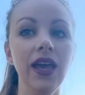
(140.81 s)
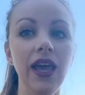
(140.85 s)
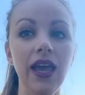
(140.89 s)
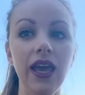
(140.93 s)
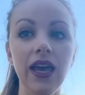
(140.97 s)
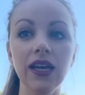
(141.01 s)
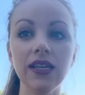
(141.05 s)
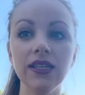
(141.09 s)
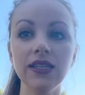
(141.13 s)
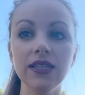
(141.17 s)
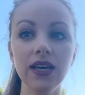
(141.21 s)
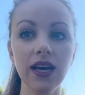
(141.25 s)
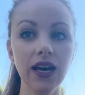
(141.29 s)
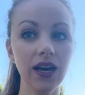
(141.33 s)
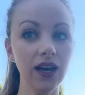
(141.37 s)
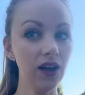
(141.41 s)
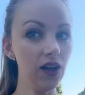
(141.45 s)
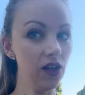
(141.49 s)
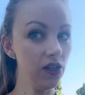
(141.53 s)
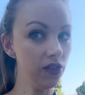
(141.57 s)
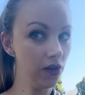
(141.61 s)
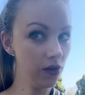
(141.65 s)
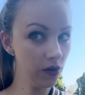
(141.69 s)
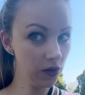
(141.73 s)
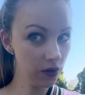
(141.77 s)
And uh,
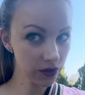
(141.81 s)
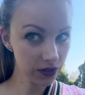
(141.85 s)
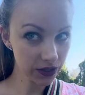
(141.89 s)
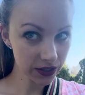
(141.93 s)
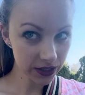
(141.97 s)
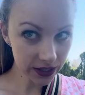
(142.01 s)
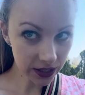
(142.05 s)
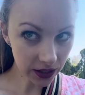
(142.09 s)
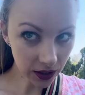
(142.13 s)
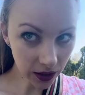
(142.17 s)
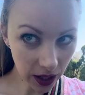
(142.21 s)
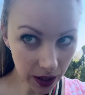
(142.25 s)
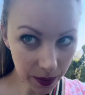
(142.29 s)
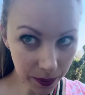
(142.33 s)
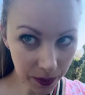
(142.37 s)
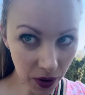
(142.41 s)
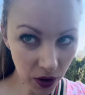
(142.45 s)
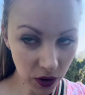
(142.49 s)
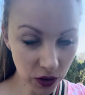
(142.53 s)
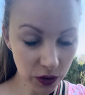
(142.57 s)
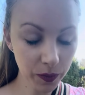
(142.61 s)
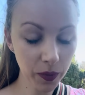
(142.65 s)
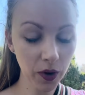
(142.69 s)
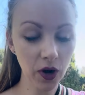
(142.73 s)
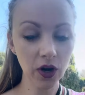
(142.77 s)
although there's still like
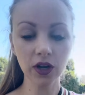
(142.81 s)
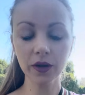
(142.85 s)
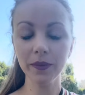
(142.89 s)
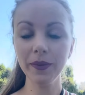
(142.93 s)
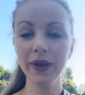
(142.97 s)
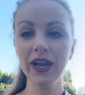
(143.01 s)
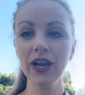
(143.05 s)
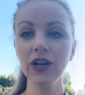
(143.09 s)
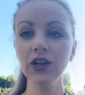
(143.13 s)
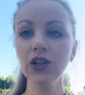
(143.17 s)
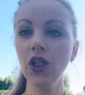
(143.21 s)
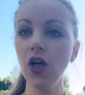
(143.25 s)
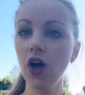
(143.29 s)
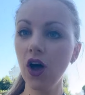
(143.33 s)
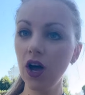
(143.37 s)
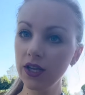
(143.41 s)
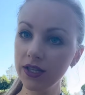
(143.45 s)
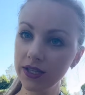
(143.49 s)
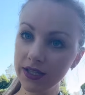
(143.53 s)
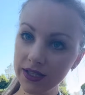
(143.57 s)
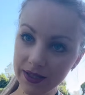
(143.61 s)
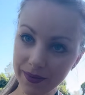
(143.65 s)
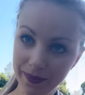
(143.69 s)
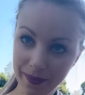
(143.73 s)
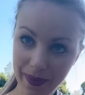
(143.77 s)
postpartum hair
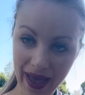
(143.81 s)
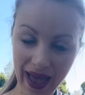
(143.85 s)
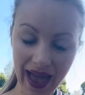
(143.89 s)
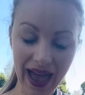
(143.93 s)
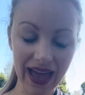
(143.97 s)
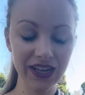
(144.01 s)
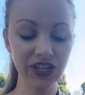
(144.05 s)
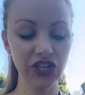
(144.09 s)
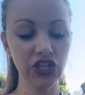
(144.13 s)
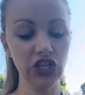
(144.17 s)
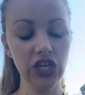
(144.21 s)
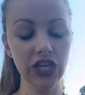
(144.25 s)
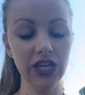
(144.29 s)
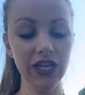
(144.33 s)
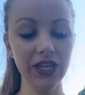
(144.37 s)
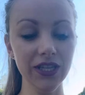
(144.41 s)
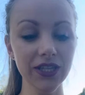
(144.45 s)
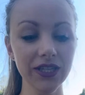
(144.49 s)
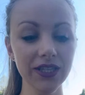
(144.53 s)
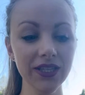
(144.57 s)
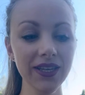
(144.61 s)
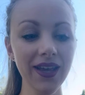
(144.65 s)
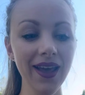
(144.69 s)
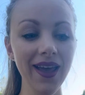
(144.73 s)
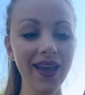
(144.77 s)
loss
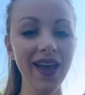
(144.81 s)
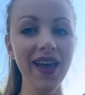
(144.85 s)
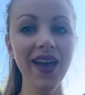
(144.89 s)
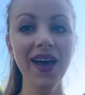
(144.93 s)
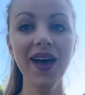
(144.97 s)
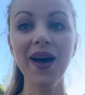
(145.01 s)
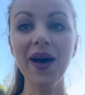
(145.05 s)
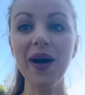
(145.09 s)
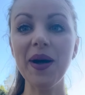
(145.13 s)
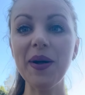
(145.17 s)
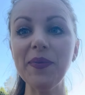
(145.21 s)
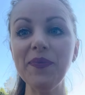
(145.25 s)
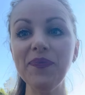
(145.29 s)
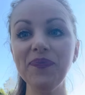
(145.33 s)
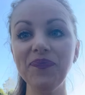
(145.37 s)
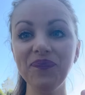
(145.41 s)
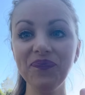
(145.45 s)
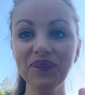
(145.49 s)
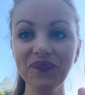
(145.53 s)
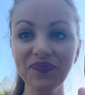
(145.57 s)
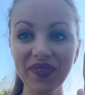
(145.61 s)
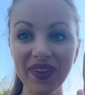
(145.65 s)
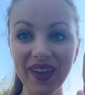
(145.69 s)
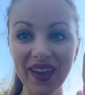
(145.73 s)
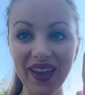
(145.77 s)
patches, um,
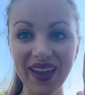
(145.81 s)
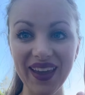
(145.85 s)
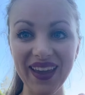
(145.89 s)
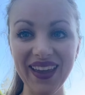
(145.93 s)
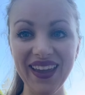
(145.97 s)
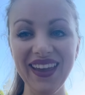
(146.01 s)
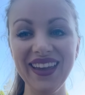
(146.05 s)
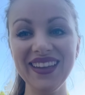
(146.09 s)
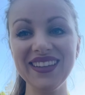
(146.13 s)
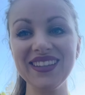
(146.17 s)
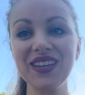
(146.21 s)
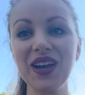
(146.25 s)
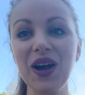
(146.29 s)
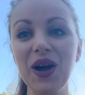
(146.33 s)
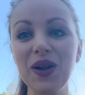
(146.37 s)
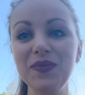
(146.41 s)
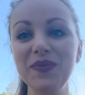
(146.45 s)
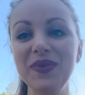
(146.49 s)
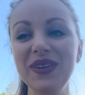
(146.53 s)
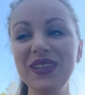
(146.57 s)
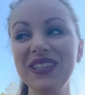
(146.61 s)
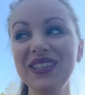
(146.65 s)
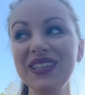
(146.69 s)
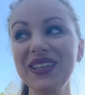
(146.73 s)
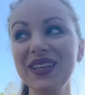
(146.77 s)
it's gotta
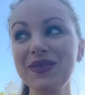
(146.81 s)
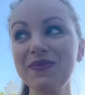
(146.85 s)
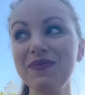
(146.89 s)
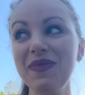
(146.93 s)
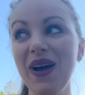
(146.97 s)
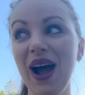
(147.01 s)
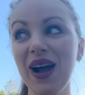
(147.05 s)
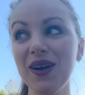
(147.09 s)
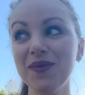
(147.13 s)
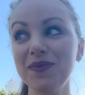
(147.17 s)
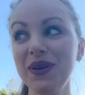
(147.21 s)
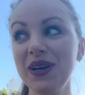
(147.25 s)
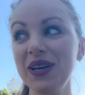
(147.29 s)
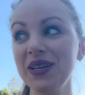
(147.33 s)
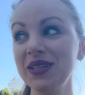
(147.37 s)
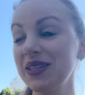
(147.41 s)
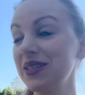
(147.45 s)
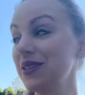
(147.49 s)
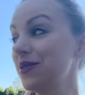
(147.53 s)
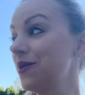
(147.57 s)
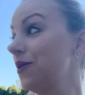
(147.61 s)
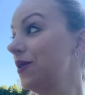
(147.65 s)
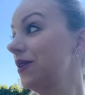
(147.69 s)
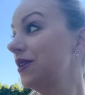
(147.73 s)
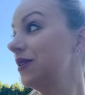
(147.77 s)
be slicked back because
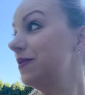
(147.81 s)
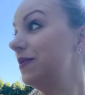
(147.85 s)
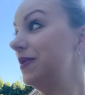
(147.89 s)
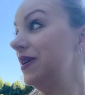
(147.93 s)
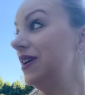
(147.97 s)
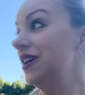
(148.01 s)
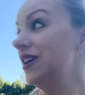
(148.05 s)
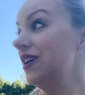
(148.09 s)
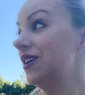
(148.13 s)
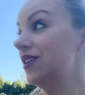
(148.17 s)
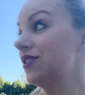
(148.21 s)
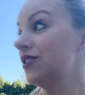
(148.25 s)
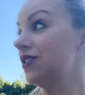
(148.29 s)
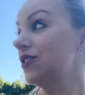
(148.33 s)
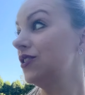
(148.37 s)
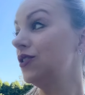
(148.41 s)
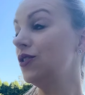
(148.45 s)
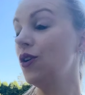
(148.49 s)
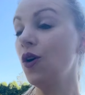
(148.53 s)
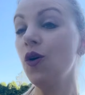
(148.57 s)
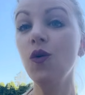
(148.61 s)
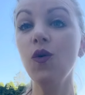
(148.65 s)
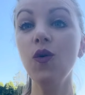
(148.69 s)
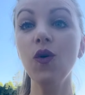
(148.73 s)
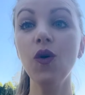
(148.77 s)
it's going to be
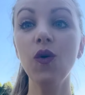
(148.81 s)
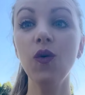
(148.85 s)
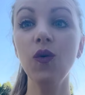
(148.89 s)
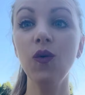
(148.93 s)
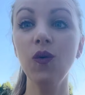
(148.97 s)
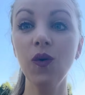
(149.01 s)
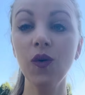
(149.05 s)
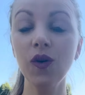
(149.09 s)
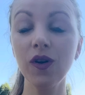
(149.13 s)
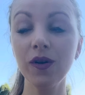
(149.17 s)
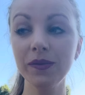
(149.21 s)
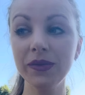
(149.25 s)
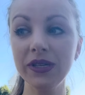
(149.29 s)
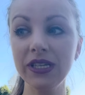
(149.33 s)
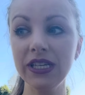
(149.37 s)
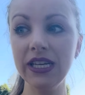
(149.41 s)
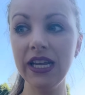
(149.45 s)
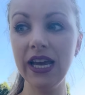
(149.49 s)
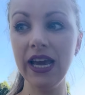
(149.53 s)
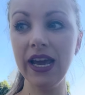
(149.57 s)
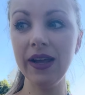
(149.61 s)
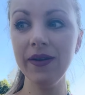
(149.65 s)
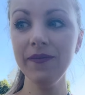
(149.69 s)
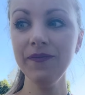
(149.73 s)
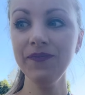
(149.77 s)
so warm
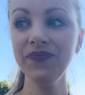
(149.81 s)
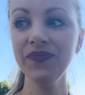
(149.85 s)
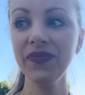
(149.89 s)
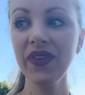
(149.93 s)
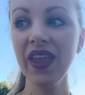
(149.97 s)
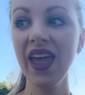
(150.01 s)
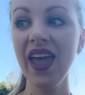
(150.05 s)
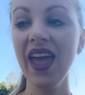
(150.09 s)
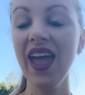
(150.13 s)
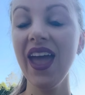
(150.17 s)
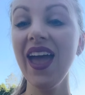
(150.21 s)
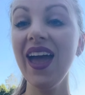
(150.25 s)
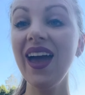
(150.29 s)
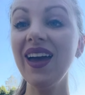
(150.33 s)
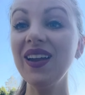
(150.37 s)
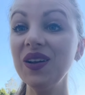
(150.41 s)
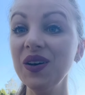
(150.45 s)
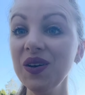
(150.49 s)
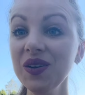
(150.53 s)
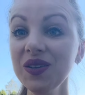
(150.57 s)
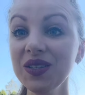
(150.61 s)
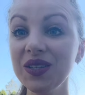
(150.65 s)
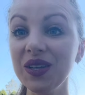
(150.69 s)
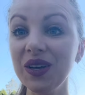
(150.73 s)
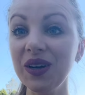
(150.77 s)
today. And
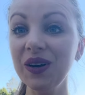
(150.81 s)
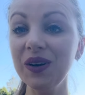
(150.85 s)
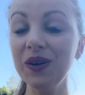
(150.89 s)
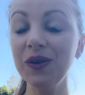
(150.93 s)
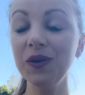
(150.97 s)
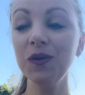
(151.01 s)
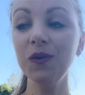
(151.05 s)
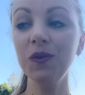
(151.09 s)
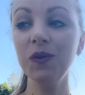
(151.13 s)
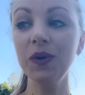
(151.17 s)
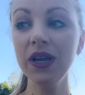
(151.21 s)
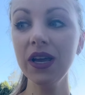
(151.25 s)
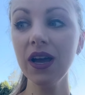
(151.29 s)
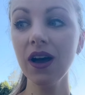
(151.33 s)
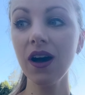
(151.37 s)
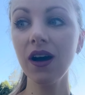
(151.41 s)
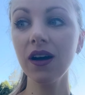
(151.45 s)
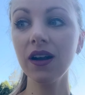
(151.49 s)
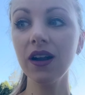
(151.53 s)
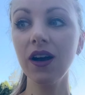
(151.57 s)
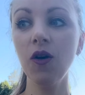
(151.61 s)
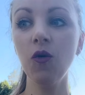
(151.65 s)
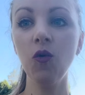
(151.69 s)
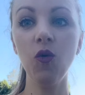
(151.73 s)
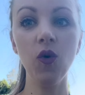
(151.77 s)
also, we
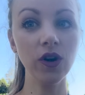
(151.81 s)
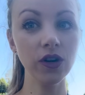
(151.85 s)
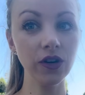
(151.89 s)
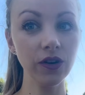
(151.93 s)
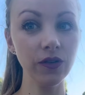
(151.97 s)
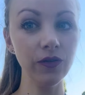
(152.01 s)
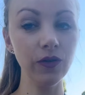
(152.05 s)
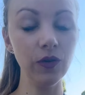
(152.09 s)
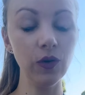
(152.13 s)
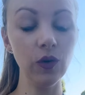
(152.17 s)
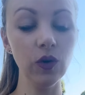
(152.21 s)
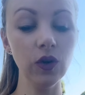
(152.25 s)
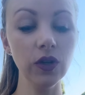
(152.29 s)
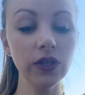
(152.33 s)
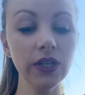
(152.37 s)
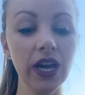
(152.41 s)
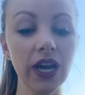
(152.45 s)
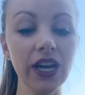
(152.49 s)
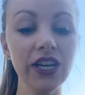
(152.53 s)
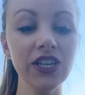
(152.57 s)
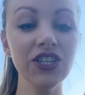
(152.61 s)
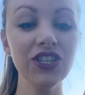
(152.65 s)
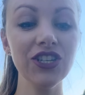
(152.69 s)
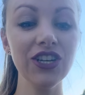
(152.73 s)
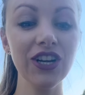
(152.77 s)
got a wonderful,
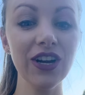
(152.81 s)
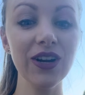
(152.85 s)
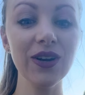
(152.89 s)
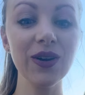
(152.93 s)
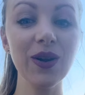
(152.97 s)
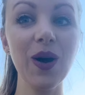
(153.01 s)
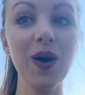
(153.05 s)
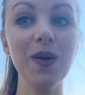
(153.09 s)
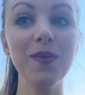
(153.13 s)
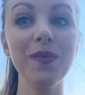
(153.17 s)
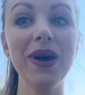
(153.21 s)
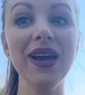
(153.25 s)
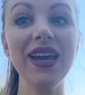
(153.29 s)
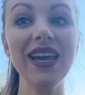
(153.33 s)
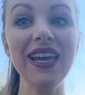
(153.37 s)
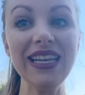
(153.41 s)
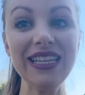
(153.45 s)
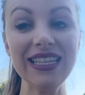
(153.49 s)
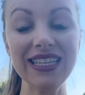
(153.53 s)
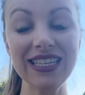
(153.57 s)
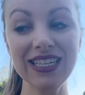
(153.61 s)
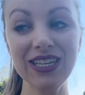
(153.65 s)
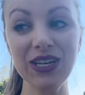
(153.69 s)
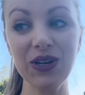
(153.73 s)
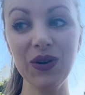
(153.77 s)
I shared on my
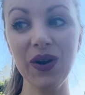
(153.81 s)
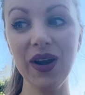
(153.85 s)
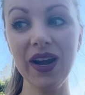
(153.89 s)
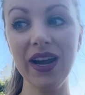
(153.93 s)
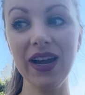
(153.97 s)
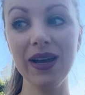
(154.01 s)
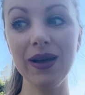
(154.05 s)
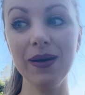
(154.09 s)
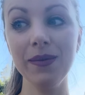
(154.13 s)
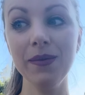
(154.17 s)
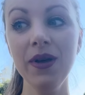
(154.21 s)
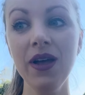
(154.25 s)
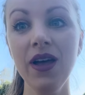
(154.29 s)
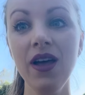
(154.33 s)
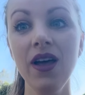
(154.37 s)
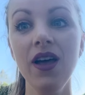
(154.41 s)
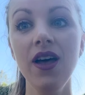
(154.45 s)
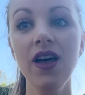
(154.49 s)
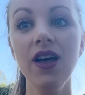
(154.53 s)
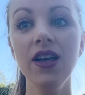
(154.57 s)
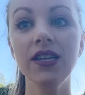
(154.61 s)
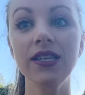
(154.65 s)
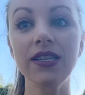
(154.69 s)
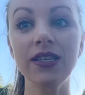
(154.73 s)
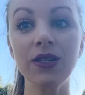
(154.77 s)
Instagram
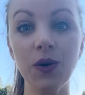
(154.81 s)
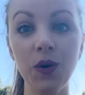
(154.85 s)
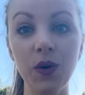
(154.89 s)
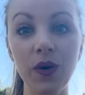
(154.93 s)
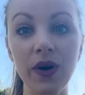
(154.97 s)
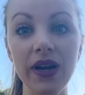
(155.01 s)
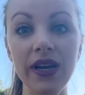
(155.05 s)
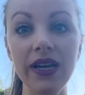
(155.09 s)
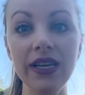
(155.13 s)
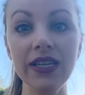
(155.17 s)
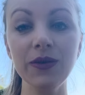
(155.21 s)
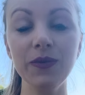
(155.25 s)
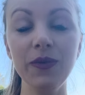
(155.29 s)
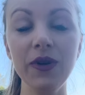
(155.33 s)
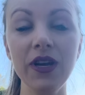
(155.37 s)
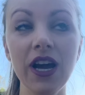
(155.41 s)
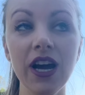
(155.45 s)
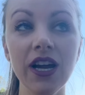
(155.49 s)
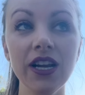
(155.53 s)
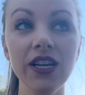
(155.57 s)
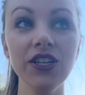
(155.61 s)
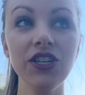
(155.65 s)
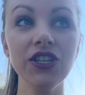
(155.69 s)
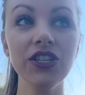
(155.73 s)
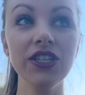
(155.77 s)
stories. We
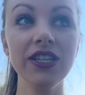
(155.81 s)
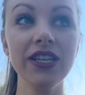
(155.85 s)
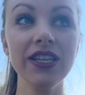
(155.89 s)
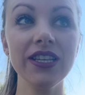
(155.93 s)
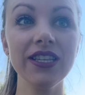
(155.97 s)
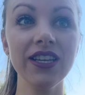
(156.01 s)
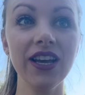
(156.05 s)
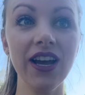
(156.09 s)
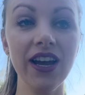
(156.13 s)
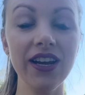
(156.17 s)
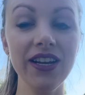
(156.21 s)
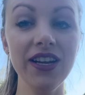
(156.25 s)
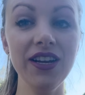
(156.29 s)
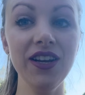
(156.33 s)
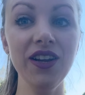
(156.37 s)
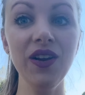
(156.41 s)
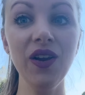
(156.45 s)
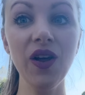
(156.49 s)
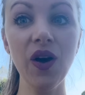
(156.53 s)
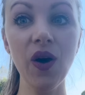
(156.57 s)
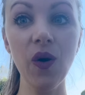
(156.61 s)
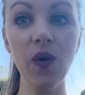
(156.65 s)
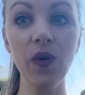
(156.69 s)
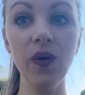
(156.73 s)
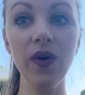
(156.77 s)
kind of just decided, you
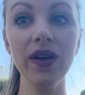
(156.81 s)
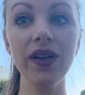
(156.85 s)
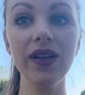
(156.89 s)
know,